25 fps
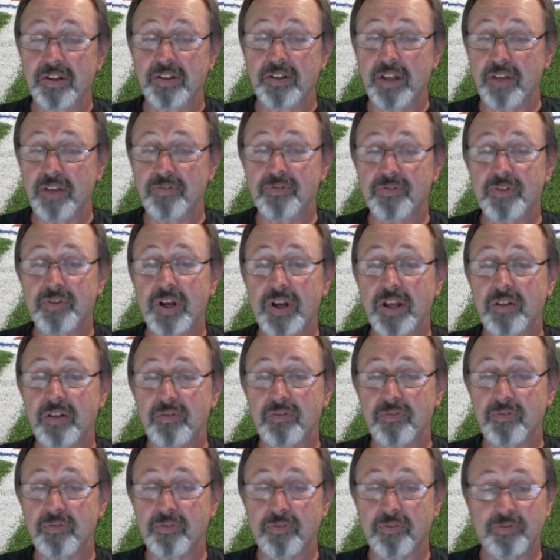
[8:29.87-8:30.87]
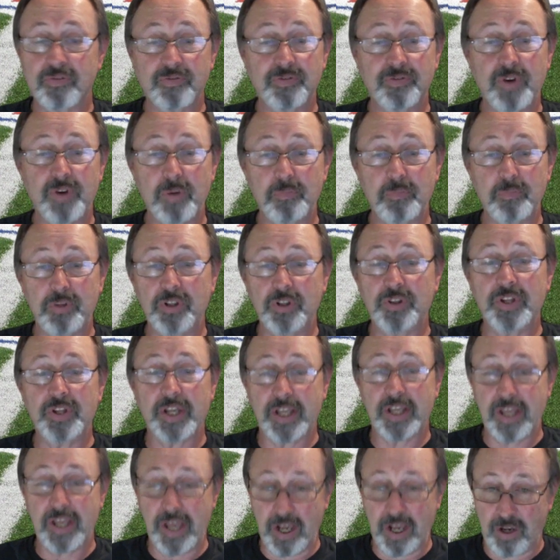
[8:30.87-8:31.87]
They freaking fumbled the
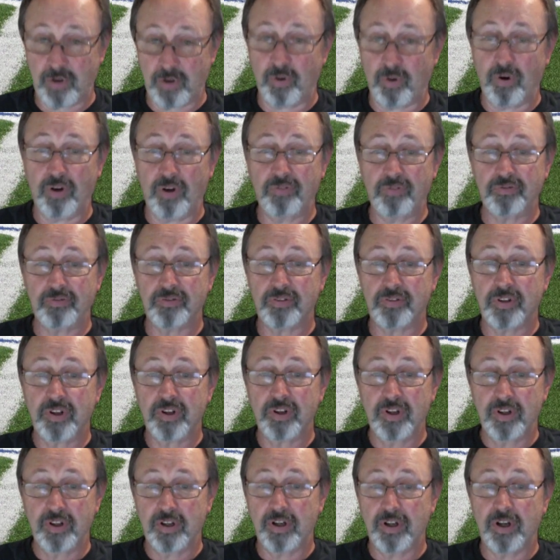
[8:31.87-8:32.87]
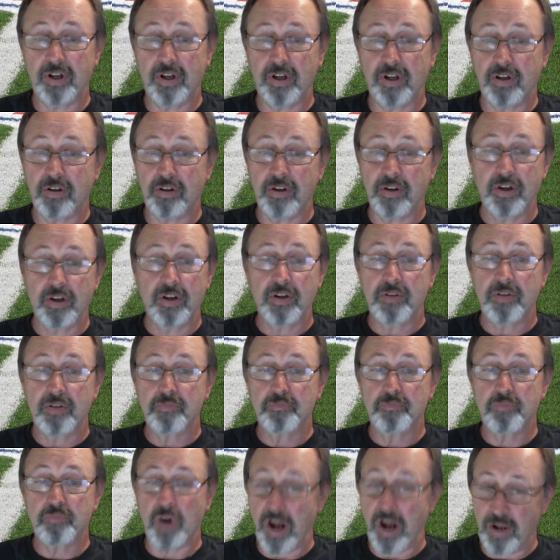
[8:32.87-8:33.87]
kickoff. Uh,
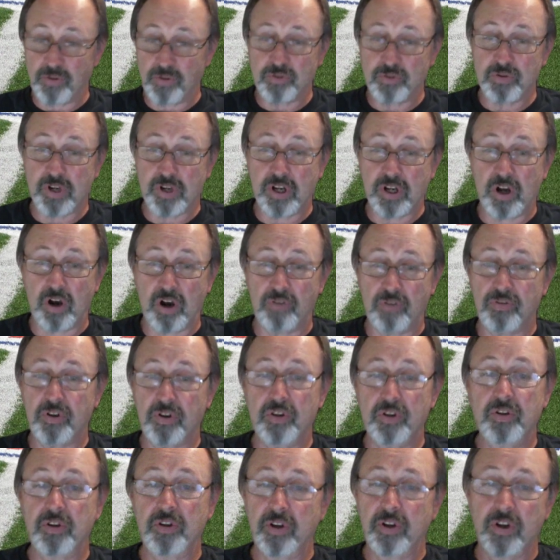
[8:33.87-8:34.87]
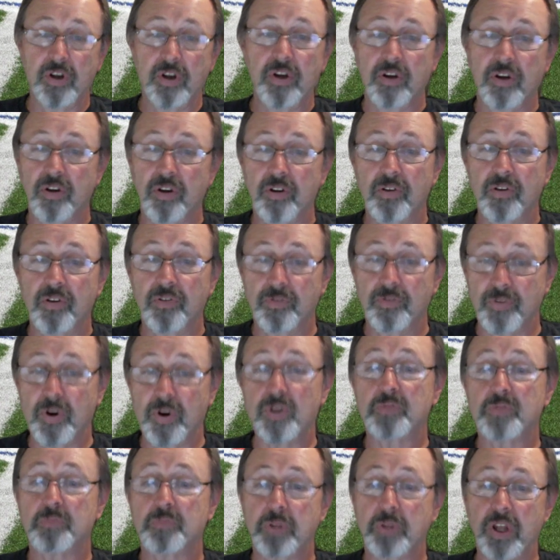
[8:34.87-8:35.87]
Browns recovered.
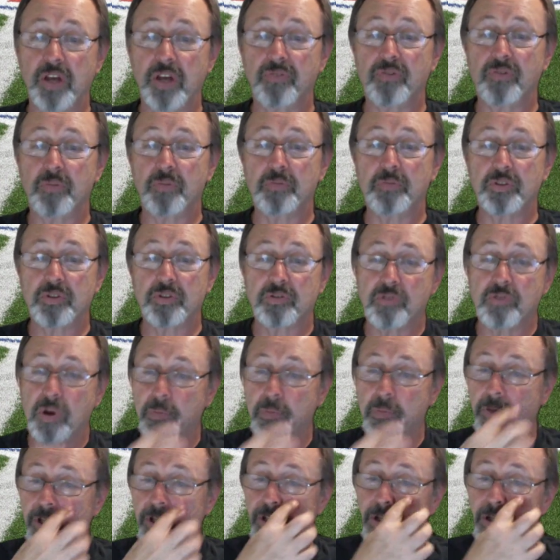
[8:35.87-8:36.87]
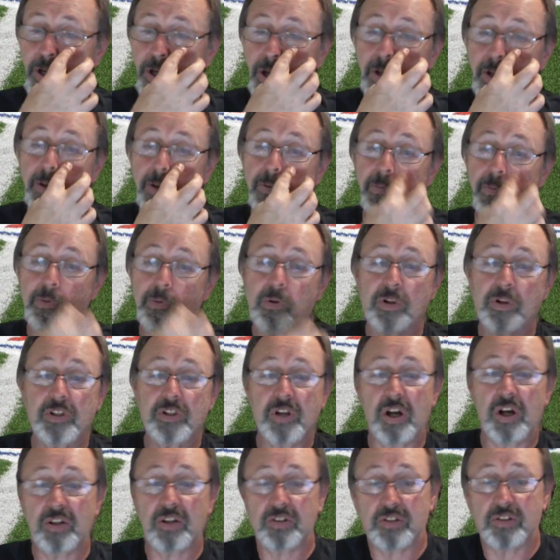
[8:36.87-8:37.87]
First play from scrimmage, threw a
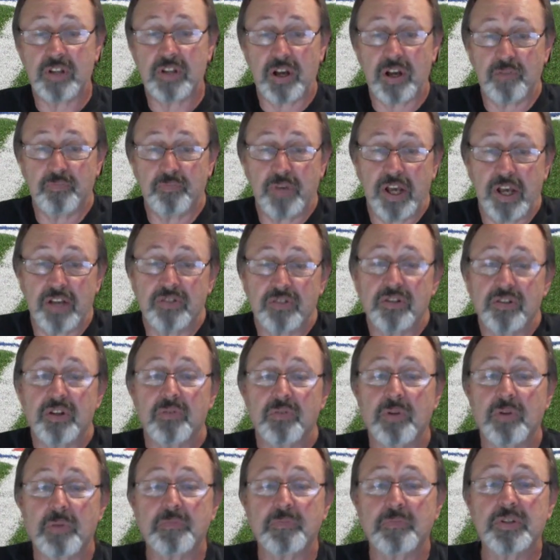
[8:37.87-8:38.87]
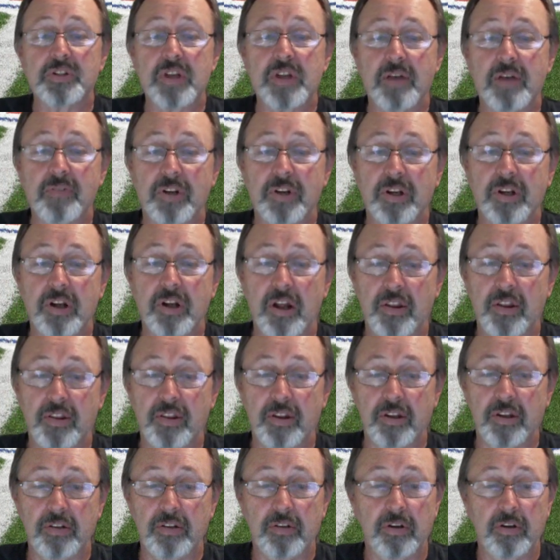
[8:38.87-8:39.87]
touchdown pass. They're up 7
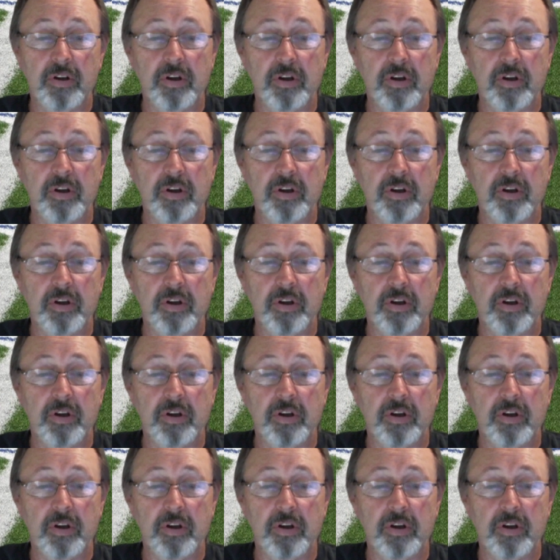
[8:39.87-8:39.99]
nothing.